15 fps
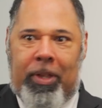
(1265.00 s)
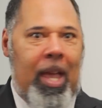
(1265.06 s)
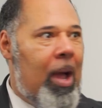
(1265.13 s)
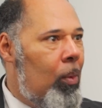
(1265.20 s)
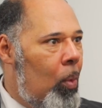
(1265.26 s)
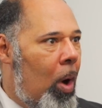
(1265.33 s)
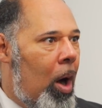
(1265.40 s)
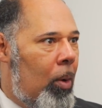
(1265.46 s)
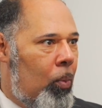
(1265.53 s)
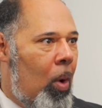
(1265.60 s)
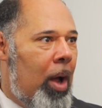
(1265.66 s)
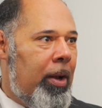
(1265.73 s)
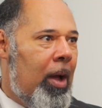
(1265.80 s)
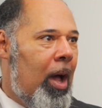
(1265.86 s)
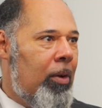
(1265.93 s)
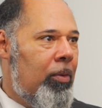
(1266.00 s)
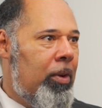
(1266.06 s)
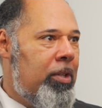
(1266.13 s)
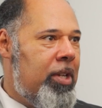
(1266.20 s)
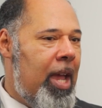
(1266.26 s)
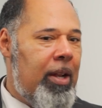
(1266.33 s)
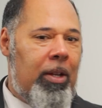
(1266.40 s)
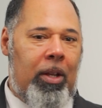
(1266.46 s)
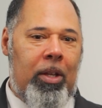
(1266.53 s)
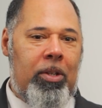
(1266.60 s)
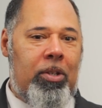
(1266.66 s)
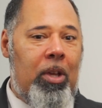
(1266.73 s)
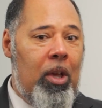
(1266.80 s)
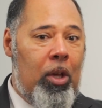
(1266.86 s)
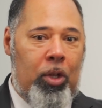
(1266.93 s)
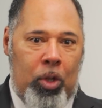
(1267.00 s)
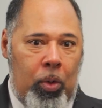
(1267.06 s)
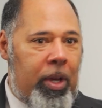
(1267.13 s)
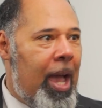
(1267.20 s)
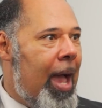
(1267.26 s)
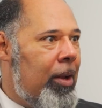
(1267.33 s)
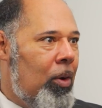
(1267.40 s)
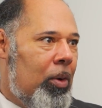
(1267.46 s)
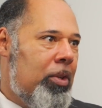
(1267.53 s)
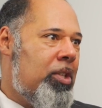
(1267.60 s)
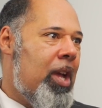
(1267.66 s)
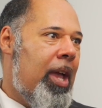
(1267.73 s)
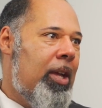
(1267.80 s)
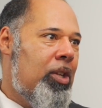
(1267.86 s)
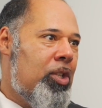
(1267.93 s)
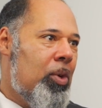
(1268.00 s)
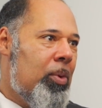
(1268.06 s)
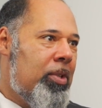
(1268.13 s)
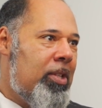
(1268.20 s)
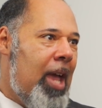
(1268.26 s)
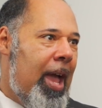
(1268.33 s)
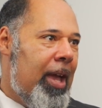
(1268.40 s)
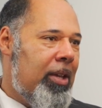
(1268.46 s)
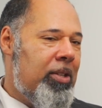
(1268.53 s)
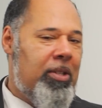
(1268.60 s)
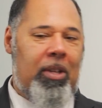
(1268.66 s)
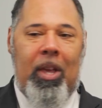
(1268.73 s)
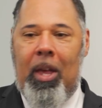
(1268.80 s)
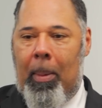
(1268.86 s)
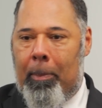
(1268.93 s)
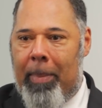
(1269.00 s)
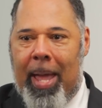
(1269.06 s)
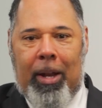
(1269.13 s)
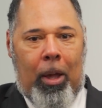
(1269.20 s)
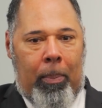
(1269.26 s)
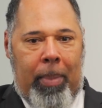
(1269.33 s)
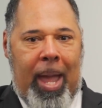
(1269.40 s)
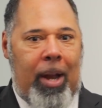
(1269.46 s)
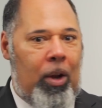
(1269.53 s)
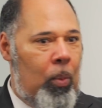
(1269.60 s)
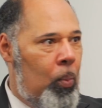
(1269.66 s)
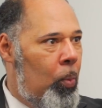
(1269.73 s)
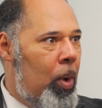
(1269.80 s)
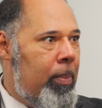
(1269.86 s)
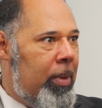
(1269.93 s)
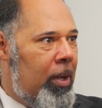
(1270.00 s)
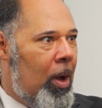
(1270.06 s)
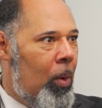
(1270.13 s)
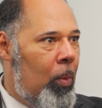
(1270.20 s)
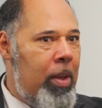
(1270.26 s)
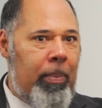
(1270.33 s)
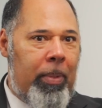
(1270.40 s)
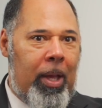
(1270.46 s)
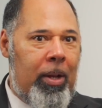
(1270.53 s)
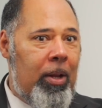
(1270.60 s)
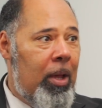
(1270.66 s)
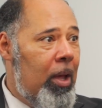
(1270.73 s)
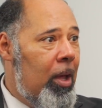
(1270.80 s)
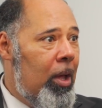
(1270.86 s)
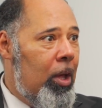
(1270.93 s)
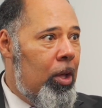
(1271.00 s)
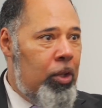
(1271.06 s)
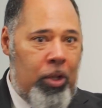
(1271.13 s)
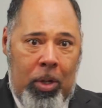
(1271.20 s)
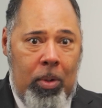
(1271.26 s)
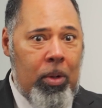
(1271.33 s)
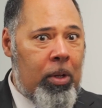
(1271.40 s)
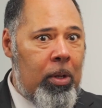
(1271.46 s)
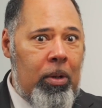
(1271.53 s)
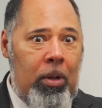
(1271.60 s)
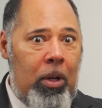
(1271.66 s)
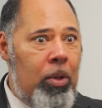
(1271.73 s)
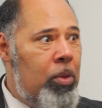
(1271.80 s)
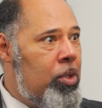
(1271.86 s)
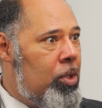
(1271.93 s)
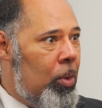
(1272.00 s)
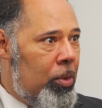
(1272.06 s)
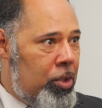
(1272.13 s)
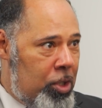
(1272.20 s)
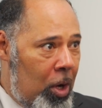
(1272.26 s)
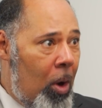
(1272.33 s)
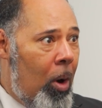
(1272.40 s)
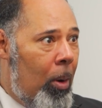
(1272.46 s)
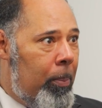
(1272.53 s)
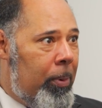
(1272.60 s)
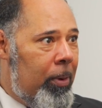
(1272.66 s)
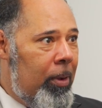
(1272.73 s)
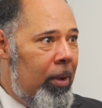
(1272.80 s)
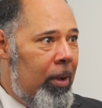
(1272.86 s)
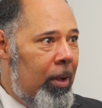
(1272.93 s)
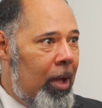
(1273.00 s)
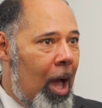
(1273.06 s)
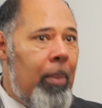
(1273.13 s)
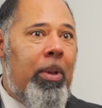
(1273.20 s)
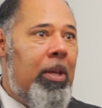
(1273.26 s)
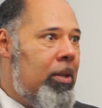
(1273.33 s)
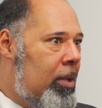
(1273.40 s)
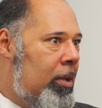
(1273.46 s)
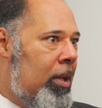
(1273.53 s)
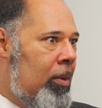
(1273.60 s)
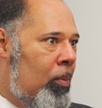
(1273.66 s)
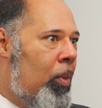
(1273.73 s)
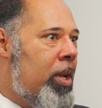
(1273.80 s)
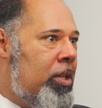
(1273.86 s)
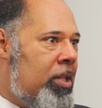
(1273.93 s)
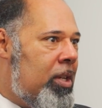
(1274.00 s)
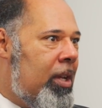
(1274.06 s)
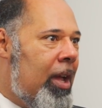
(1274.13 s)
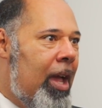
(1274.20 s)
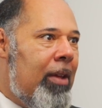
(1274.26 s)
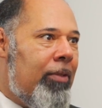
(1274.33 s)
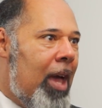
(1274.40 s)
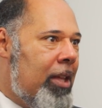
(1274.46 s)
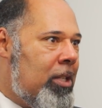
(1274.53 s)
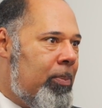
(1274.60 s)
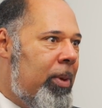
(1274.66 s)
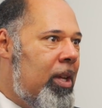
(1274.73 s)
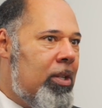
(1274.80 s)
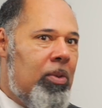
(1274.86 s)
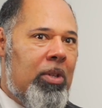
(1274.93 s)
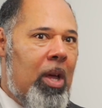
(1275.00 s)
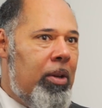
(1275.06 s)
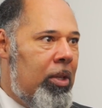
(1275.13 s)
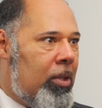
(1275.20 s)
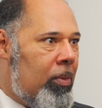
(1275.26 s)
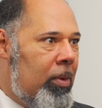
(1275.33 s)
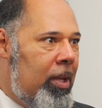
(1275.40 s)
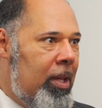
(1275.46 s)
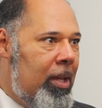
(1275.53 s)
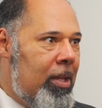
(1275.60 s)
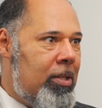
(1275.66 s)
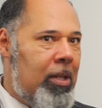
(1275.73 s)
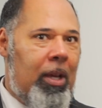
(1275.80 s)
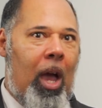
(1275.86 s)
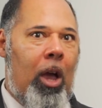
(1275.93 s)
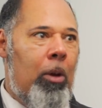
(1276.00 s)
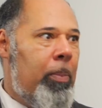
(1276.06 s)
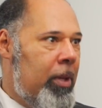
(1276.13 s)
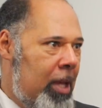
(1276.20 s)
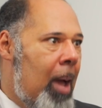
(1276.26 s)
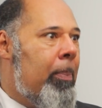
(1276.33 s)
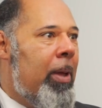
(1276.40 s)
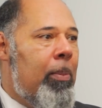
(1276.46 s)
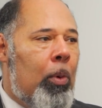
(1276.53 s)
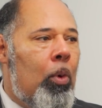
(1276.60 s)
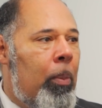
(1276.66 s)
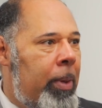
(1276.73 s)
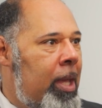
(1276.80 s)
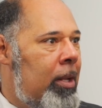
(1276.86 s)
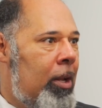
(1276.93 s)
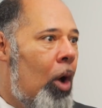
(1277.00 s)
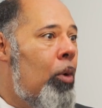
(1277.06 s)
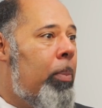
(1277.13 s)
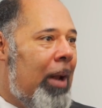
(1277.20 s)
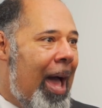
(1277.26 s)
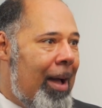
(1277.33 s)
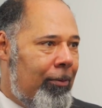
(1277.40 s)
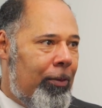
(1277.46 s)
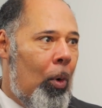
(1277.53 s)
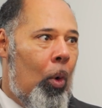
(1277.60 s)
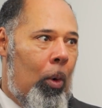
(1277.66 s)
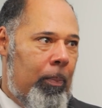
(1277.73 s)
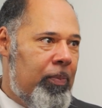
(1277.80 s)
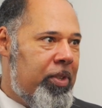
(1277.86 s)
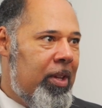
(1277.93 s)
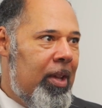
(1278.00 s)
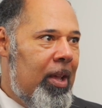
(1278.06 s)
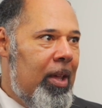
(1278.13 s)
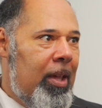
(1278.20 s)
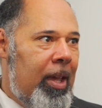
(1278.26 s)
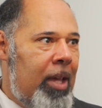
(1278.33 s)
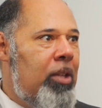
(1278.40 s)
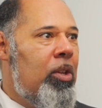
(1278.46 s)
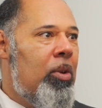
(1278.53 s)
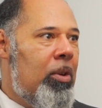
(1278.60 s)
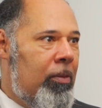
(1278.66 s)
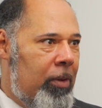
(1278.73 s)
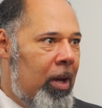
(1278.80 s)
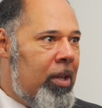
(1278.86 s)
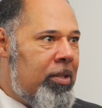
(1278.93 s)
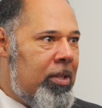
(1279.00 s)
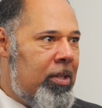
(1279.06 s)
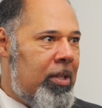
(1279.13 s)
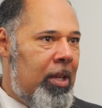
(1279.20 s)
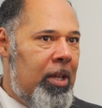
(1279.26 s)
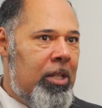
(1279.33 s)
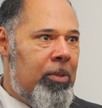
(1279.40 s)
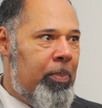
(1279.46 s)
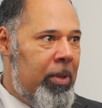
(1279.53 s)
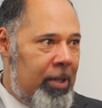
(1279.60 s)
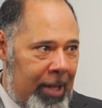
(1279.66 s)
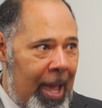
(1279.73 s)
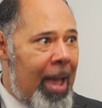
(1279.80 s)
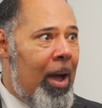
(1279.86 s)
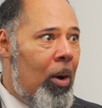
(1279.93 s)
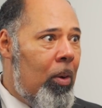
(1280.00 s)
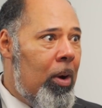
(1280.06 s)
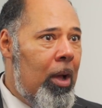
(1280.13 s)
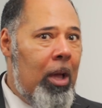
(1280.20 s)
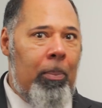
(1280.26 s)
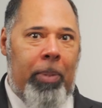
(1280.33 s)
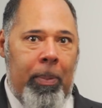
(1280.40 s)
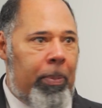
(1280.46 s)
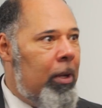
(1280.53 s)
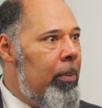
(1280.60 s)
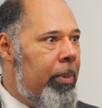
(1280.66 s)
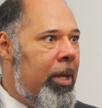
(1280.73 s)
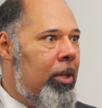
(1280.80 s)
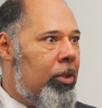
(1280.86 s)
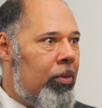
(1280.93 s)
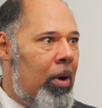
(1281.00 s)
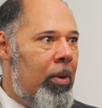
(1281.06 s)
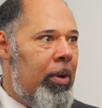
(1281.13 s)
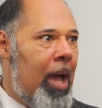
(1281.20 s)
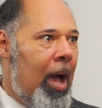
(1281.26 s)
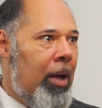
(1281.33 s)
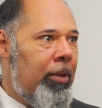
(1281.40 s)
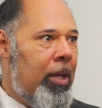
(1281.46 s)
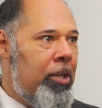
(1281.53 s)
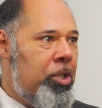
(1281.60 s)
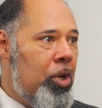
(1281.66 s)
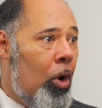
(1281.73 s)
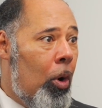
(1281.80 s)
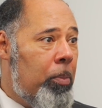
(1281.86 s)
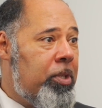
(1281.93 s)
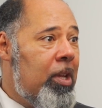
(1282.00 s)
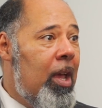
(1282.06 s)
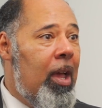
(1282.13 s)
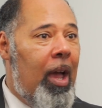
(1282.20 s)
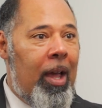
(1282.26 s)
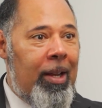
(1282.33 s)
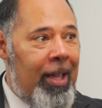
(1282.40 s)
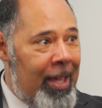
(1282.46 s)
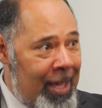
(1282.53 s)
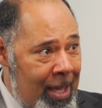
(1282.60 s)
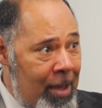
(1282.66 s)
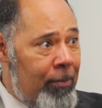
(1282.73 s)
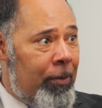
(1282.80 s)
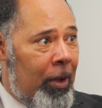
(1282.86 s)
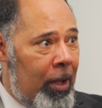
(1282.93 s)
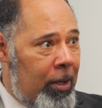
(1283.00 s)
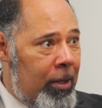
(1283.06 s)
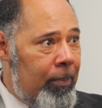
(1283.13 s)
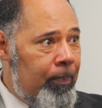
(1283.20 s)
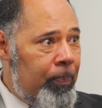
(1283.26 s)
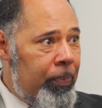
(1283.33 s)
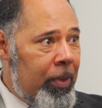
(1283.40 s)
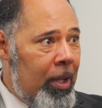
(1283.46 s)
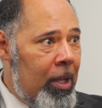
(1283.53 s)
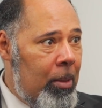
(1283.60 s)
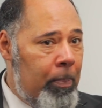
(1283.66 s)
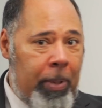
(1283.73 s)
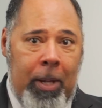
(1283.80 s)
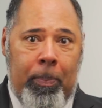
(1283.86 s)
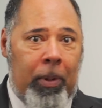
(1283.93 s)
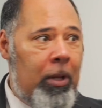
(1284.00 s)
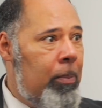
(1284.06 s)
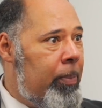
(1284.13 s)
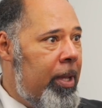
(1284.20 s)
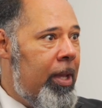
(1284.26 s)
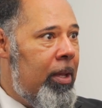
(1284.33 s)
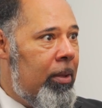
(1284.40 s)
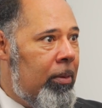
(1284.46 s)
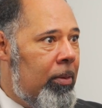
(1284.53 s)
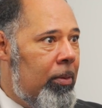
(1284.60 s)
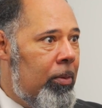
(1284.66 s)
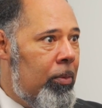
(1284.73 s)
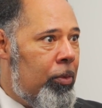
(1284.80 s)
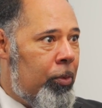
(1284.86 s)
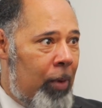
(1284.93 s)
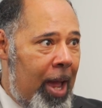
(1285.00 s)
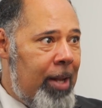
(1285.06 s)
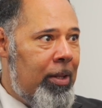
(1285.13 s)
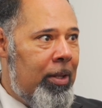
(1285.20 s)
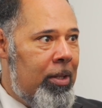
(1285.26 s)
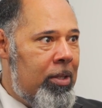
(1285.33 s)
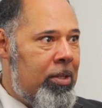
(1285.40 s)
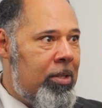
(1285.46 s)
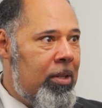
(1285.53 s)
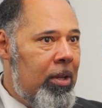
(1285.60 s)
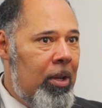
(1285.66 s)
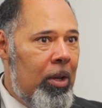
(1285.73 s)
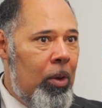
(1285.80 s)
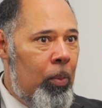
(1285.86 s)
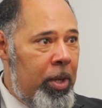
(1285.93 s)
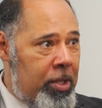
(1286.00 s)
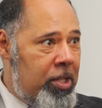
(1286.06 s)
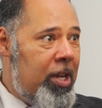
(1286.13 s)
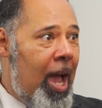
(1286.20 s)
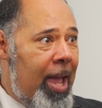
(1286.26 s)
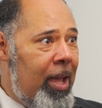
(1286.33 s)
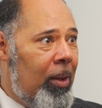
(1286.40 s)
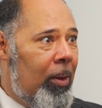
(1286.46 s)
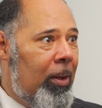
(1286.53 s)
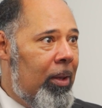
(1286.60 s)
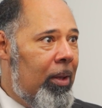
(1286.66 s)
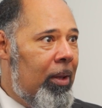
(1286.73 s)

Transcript: there are 100 genders, you cannot change your sex, men are men and women are women, you can lose your job. I mean, when she gave that speech, it was only 3 years ago, but yeah, people were being no platformed in universities, but now people are being thrown out of their jobs, and even people are being threatened with jail